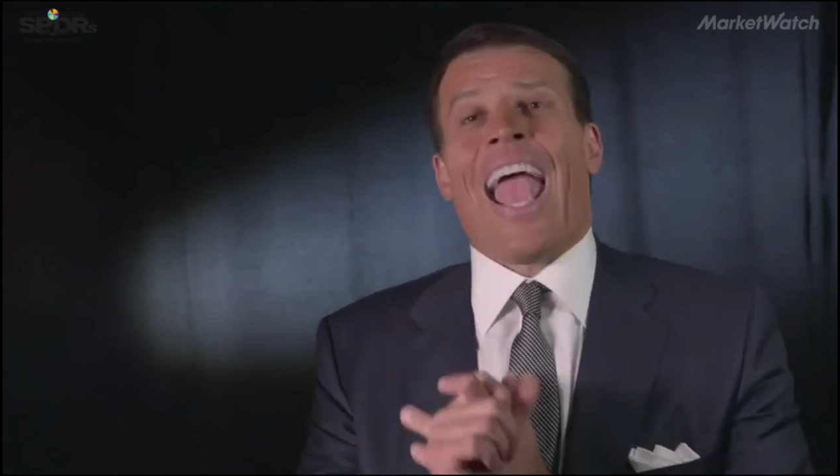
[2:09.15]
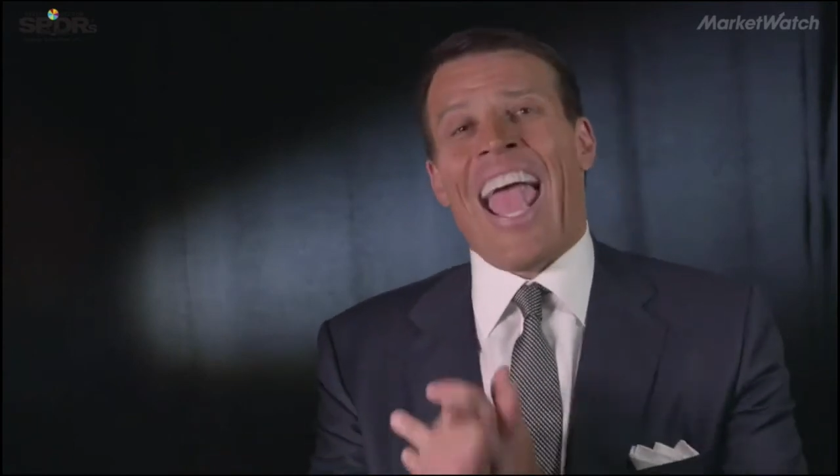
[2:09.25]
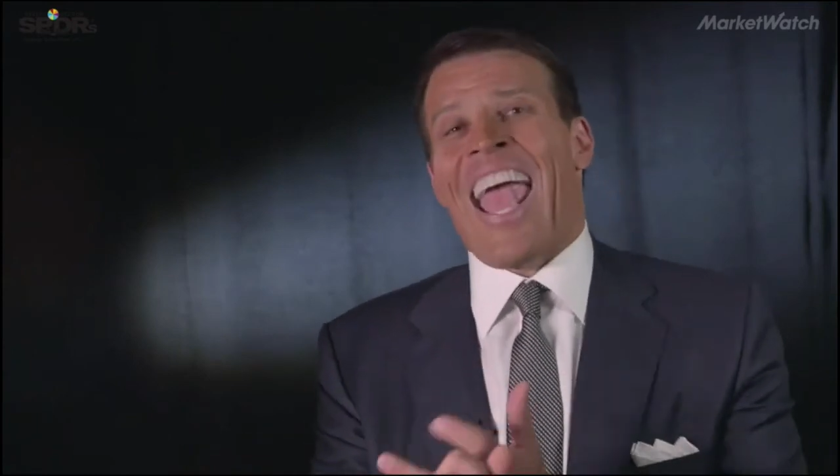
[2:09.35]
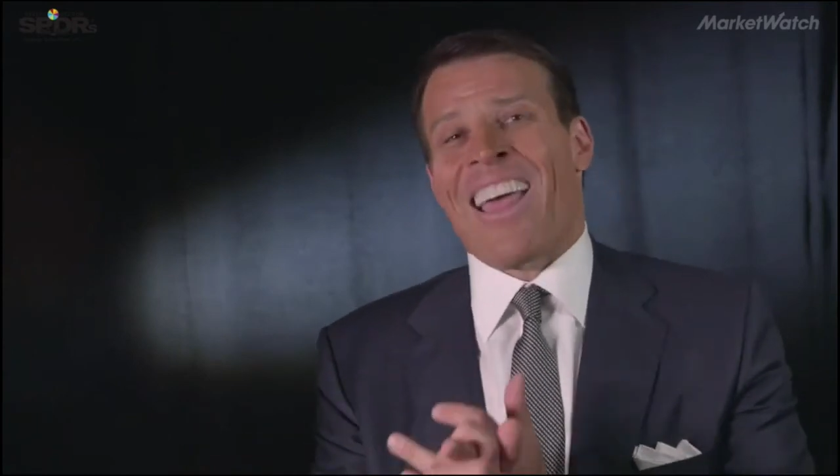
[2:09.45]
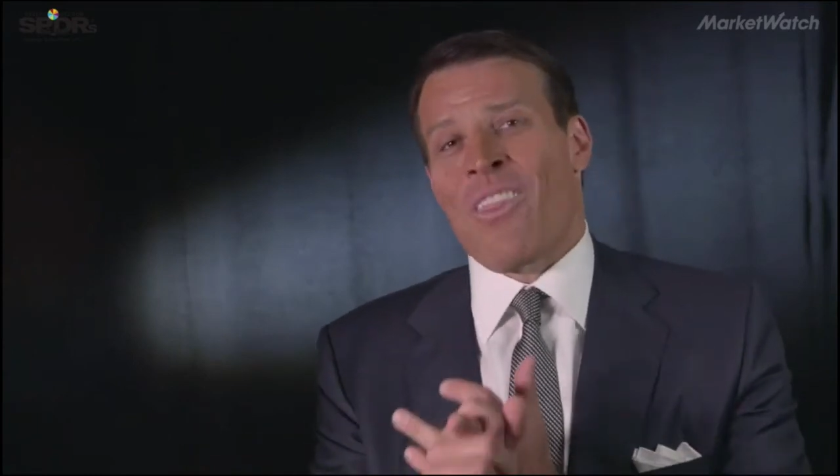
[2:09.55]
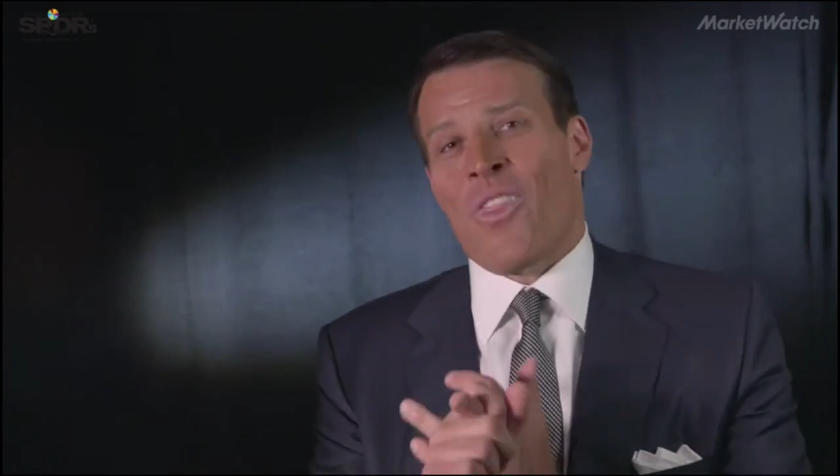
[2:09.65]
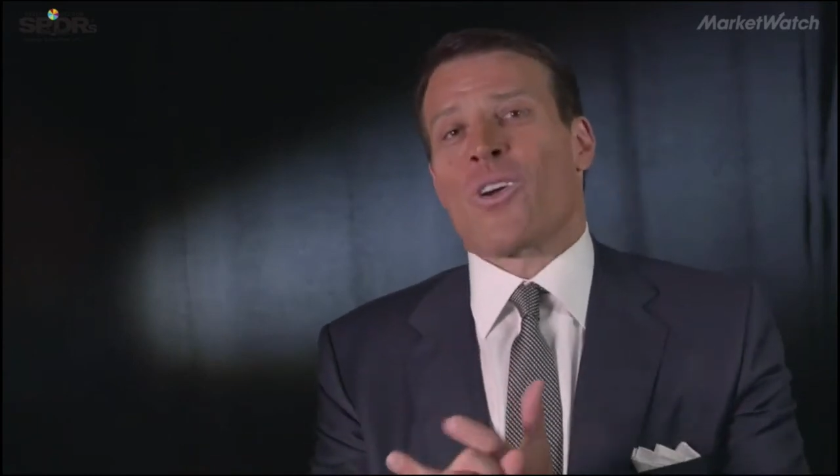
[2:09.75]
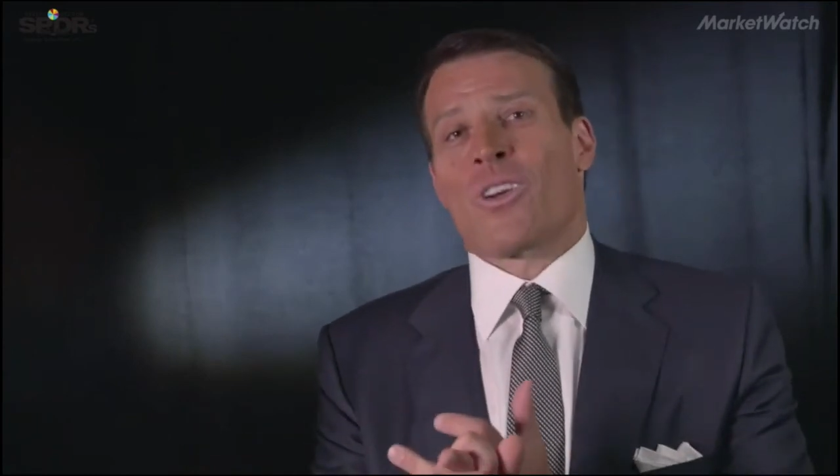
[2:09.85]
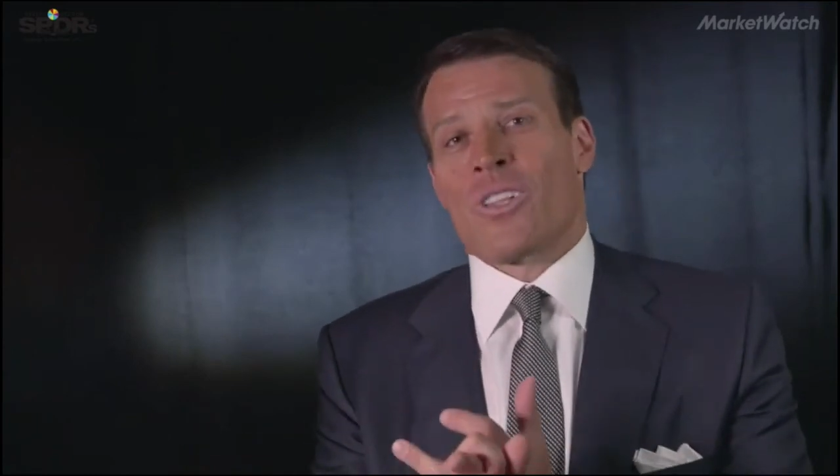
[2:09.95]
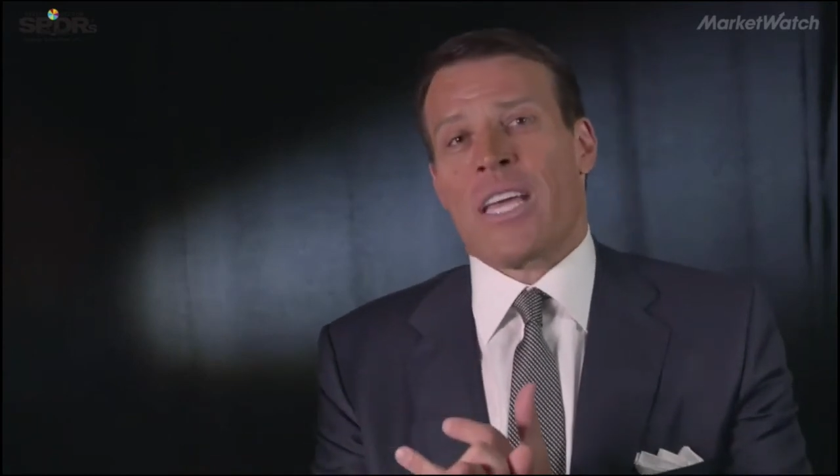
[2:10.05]
And
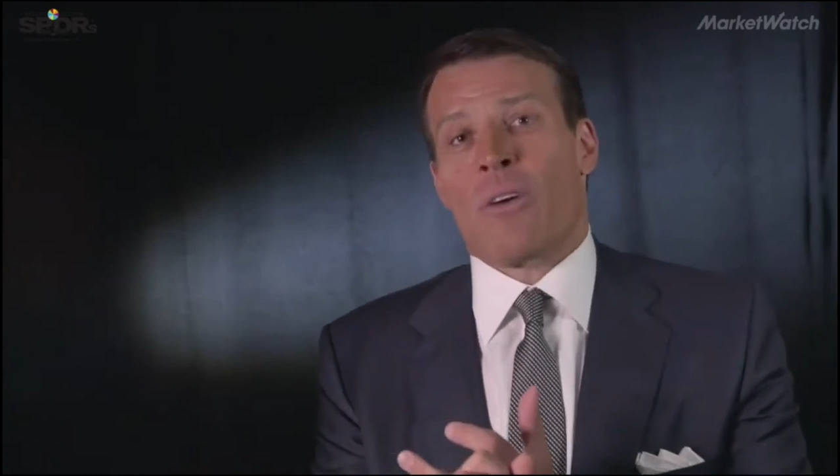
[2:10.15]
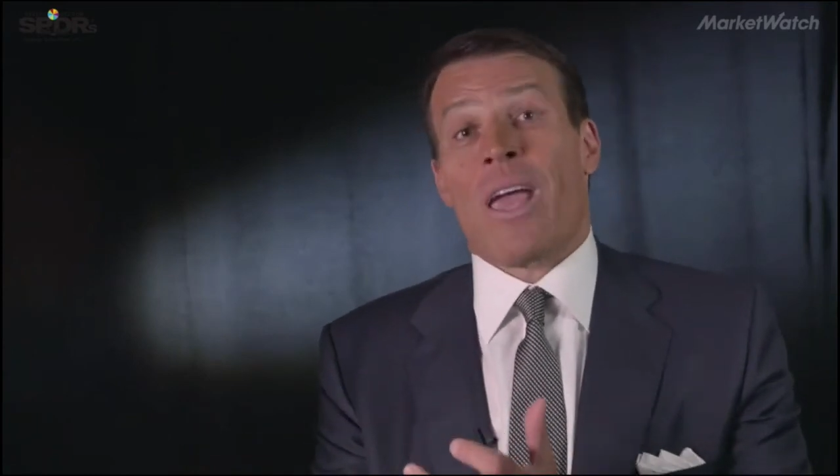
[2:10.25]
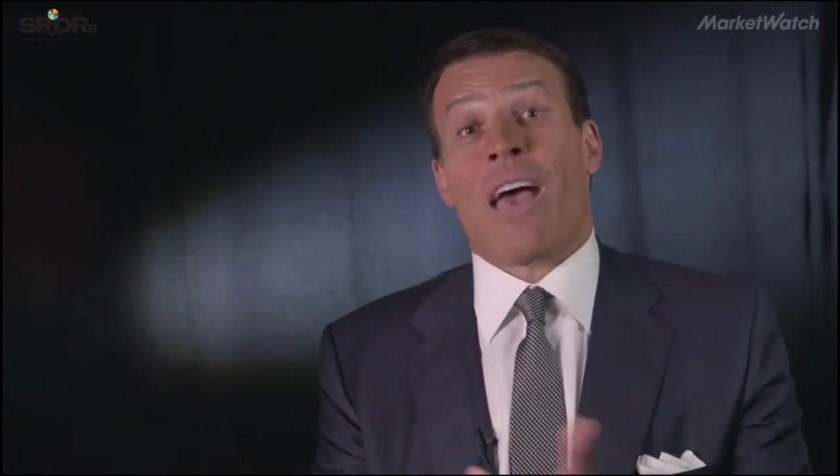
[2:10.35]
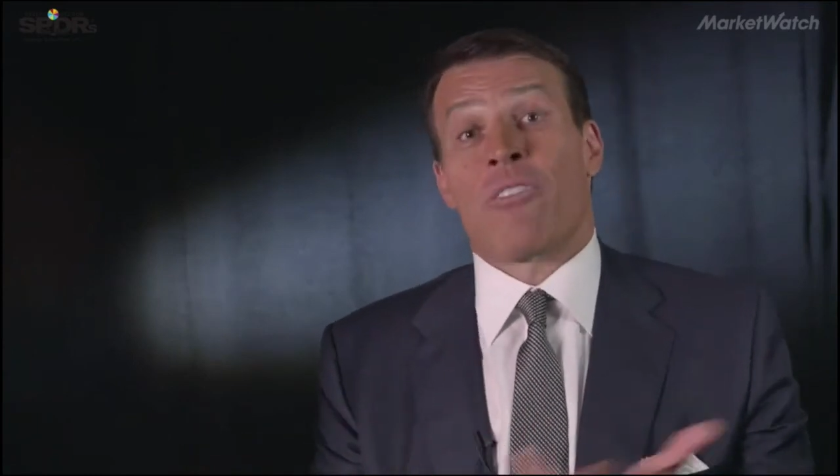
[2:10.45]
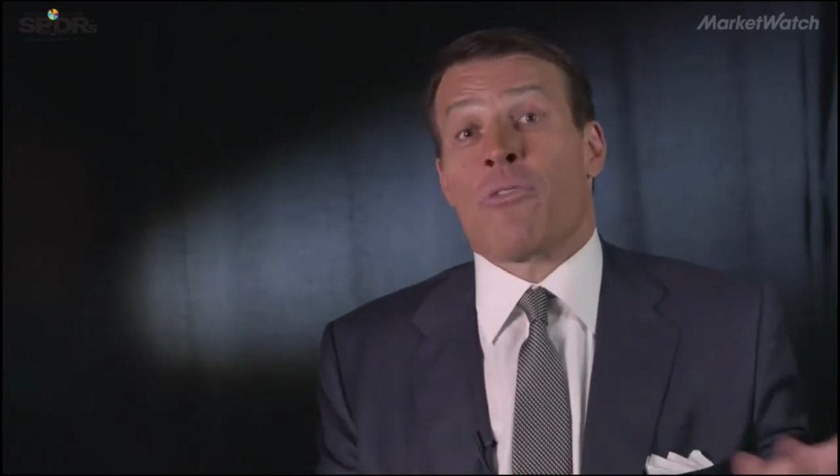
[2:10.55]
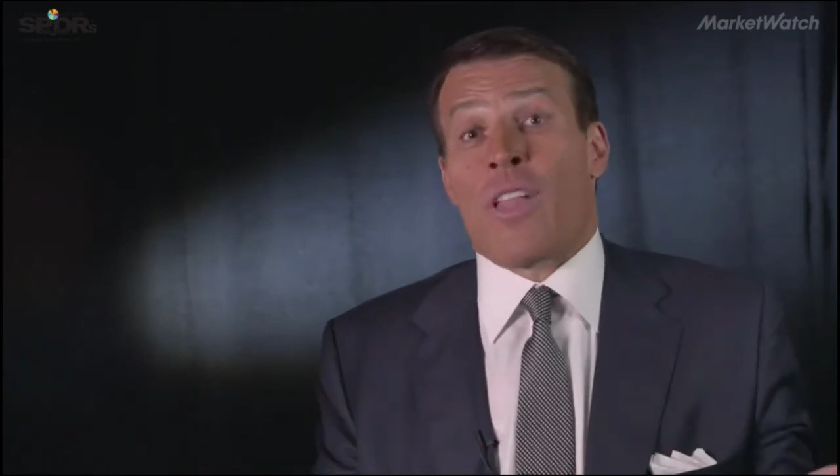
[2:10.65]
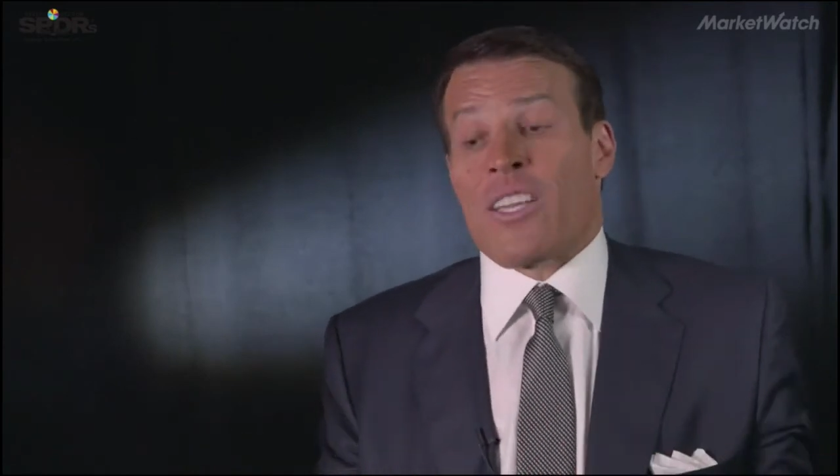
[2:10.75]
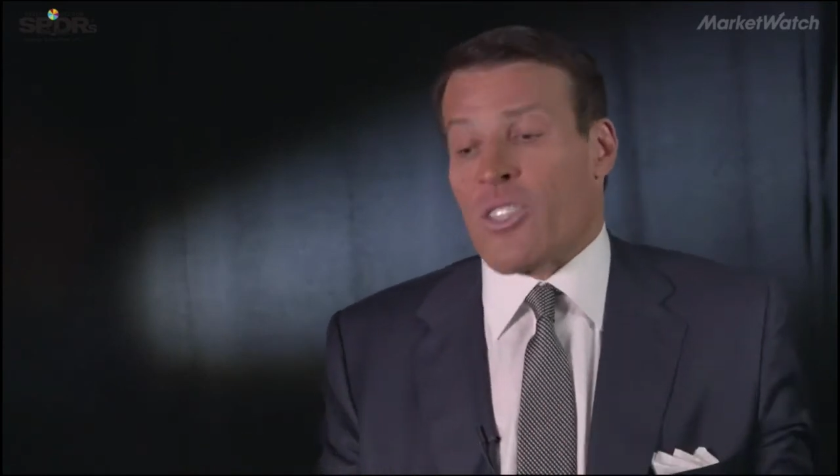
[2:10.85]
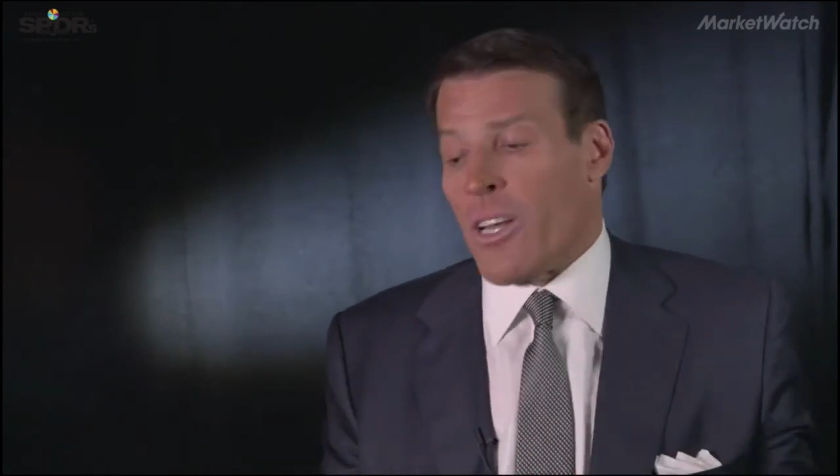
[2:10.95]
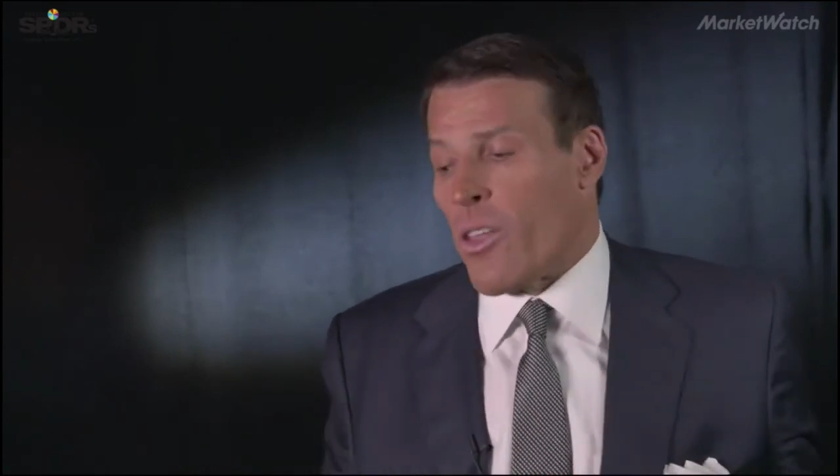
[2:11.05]
thirdly, we have inflation.